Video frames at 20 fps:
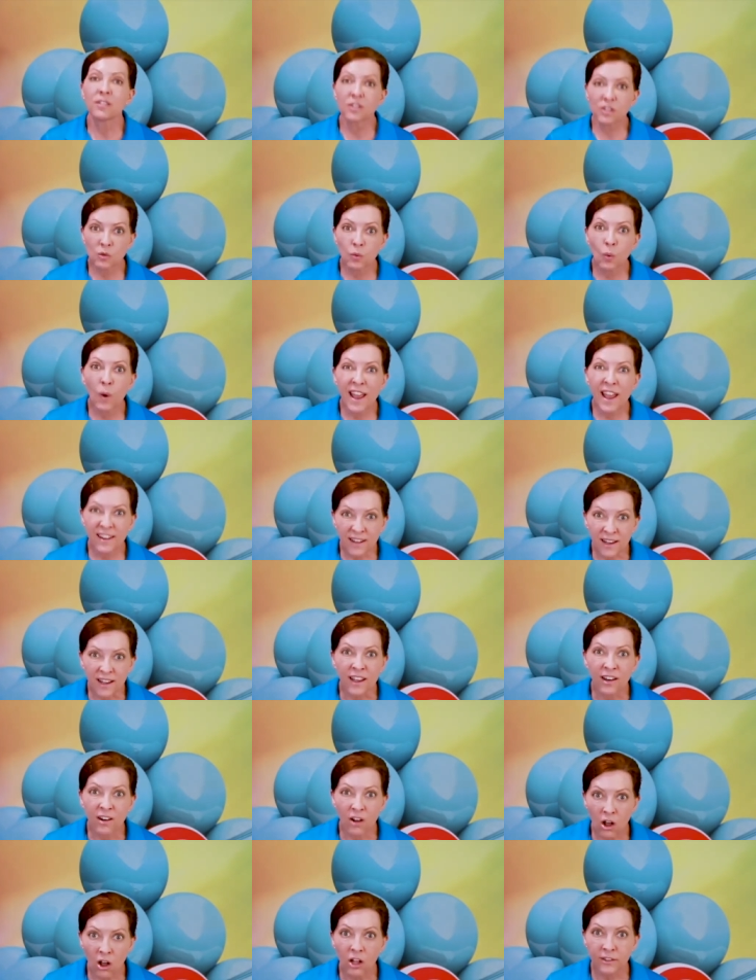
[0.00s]
and sweat
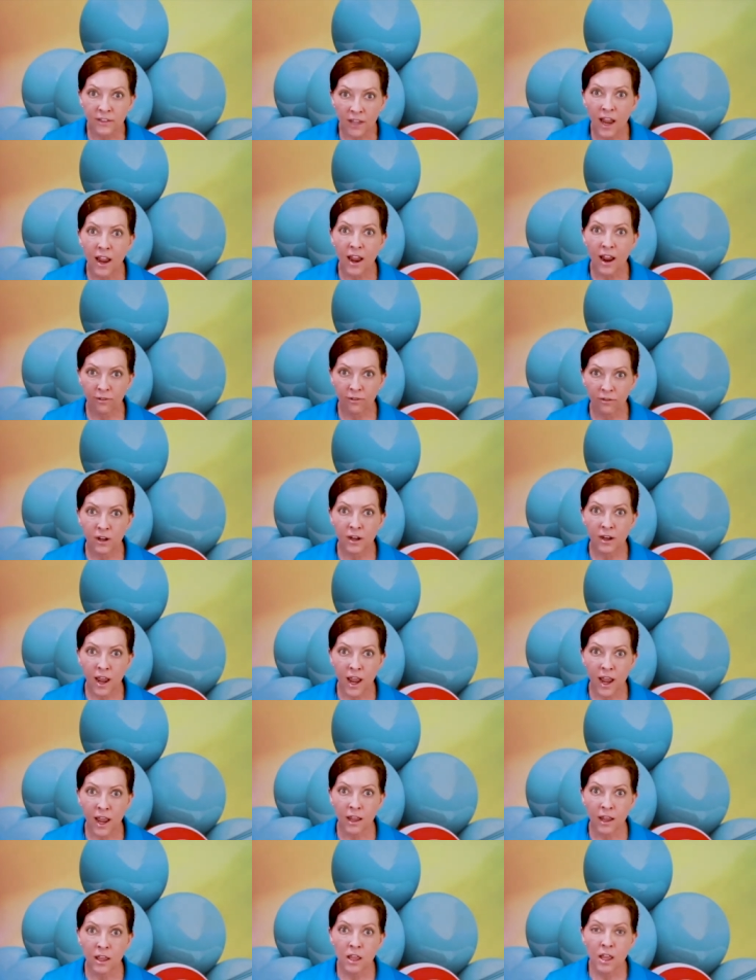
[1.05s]
in all day, every
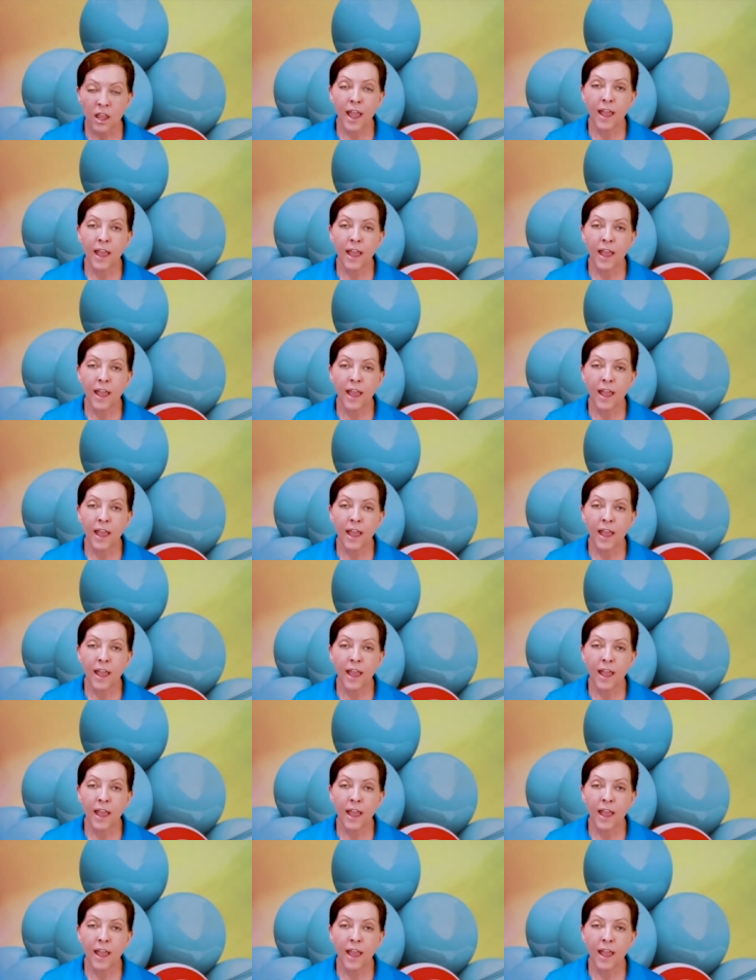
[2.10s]
day.